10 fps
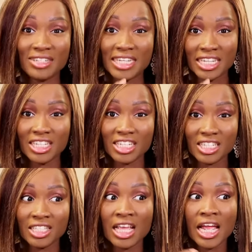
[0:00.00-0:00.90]
3
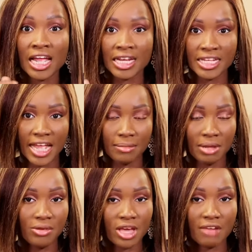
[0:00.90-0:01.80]
inches, then
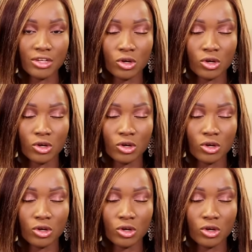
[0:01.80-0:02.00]
maybe you have a